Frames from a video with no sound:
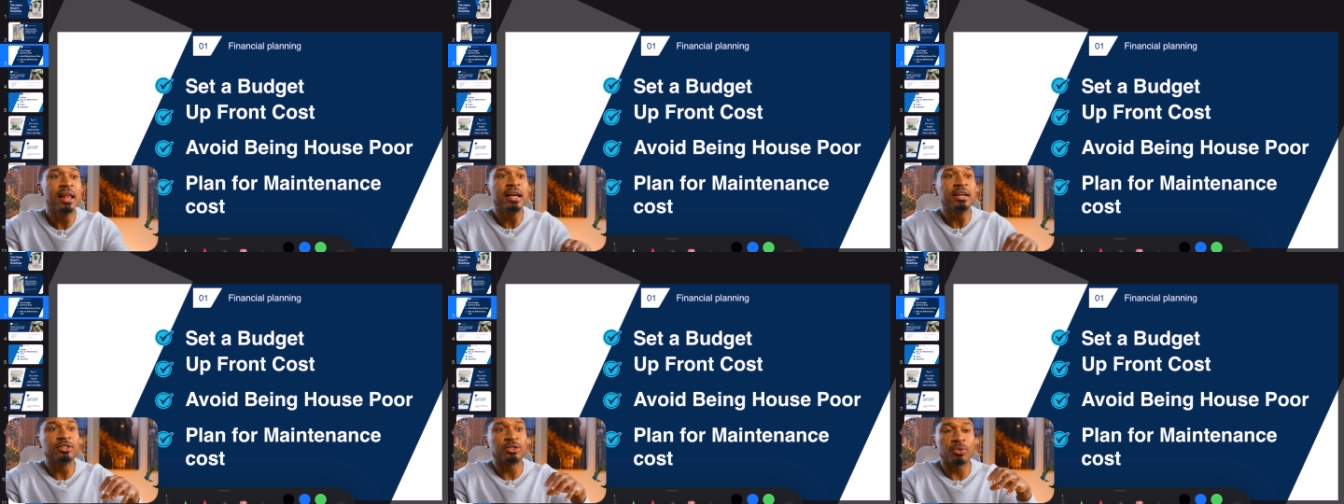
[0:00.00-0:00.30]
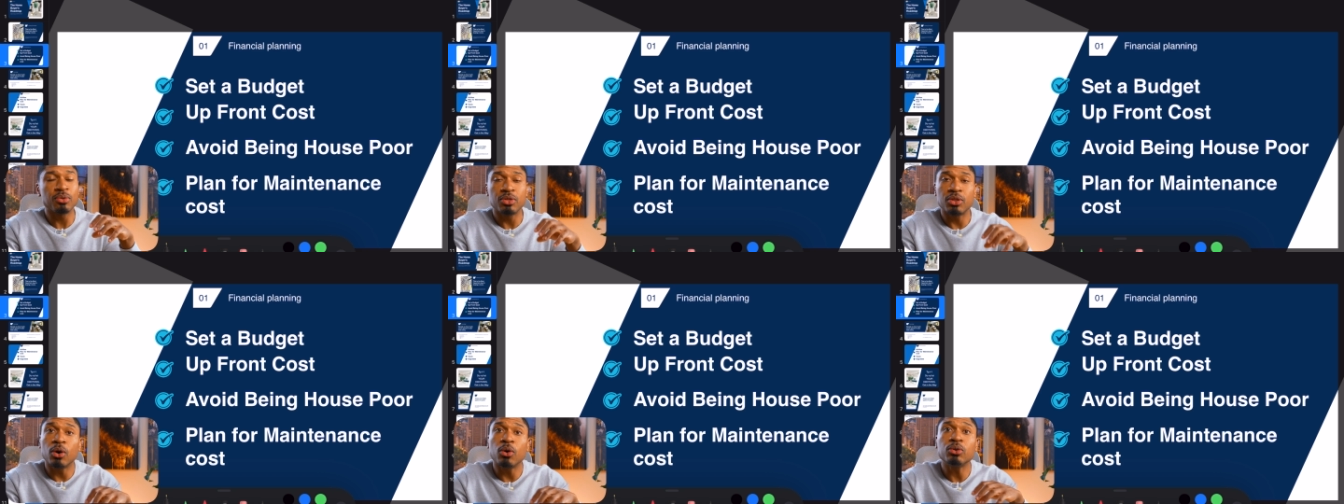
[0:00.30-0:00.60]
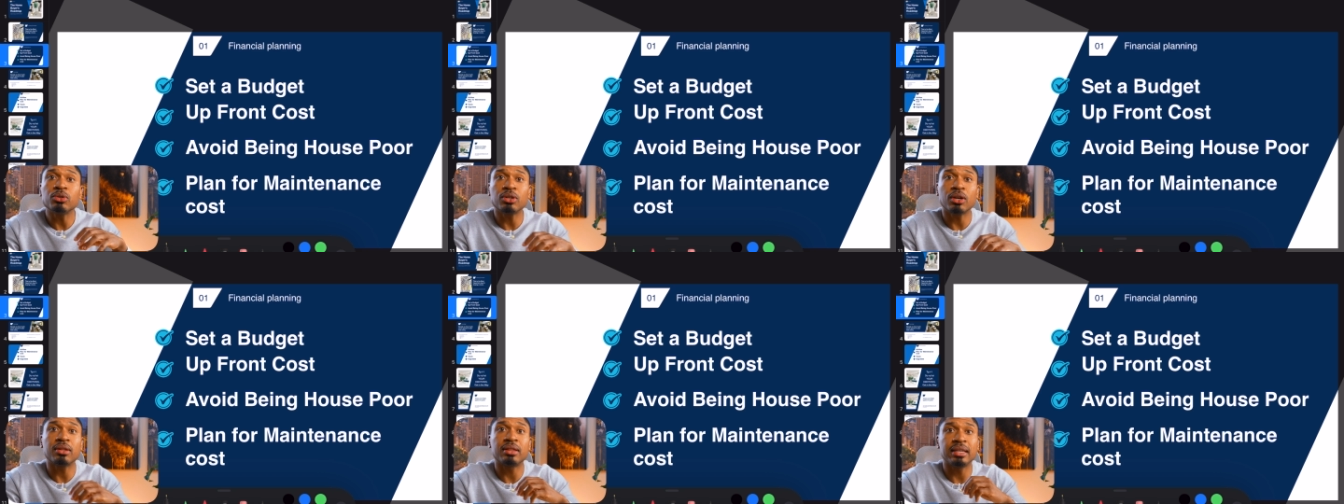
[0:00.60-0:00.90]
So
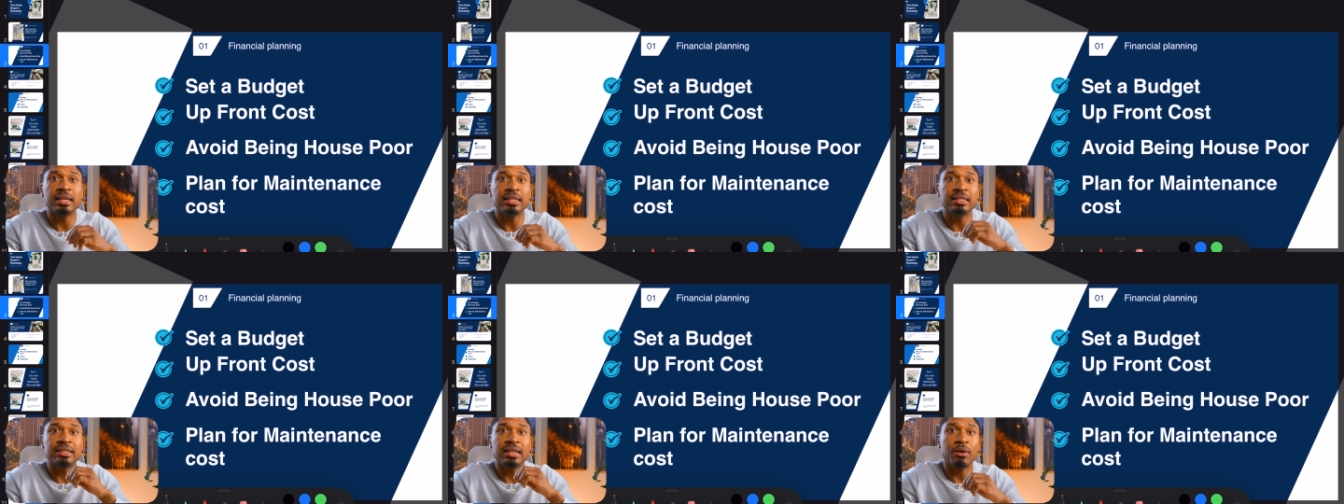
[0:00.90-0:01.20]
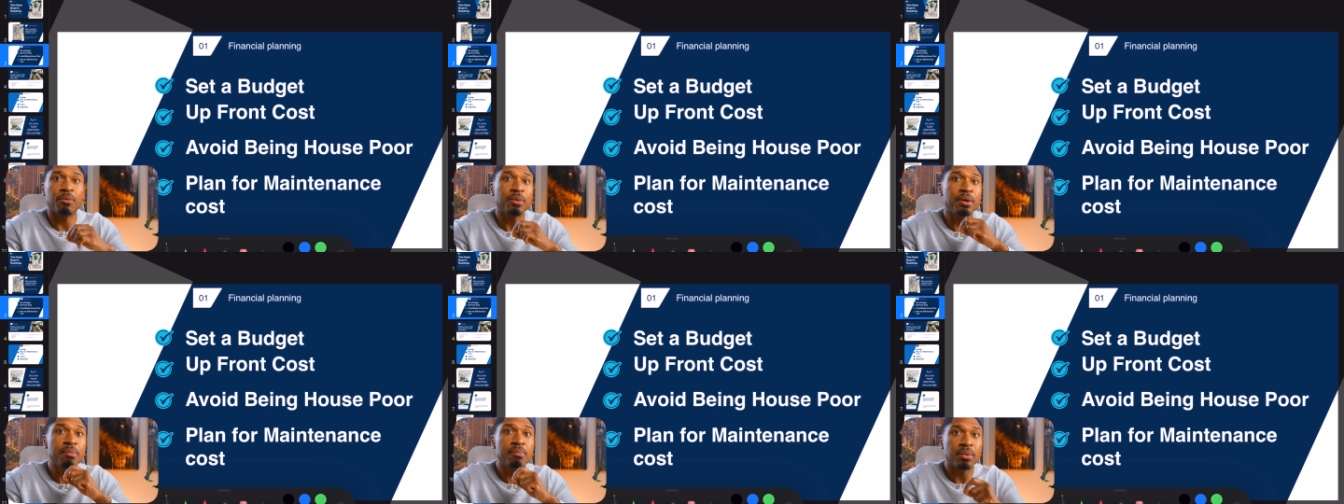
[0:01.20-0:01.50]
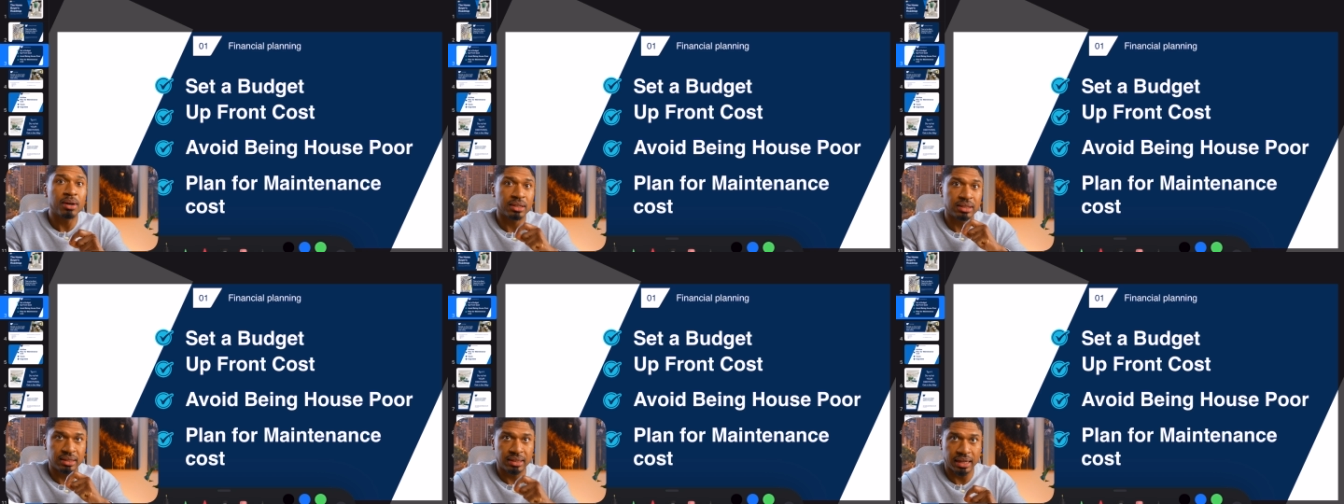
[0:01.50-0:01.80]
those are things that we
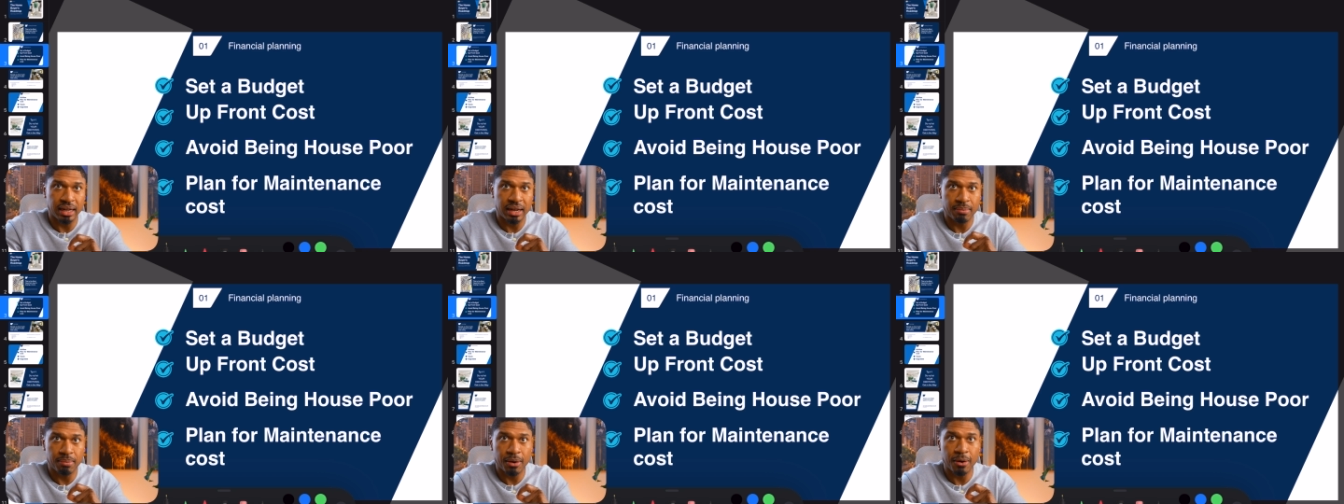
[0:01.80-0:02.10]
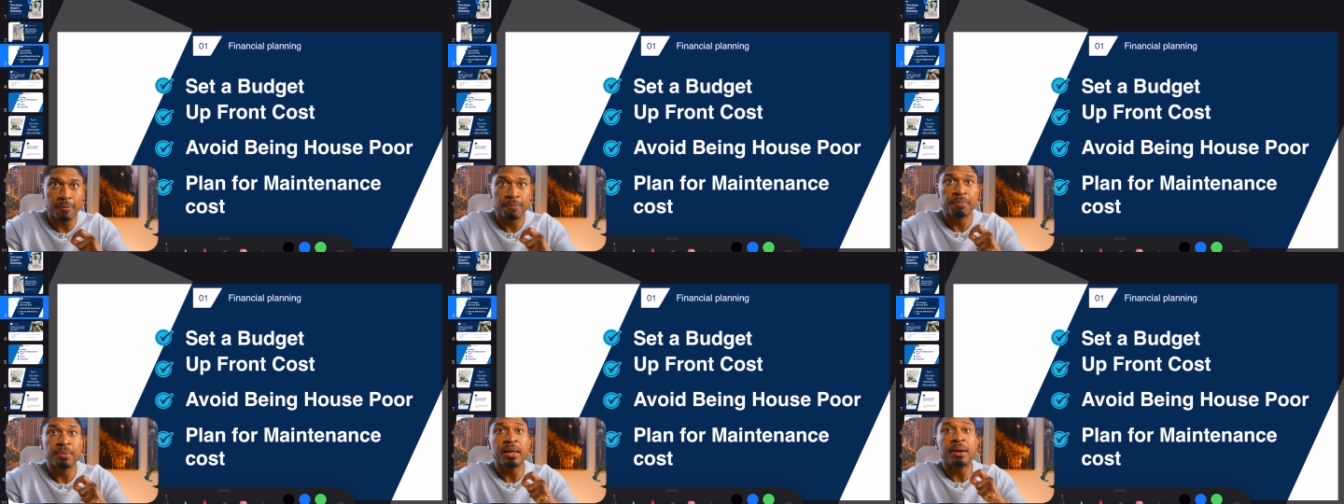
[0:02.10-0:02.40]
must think about.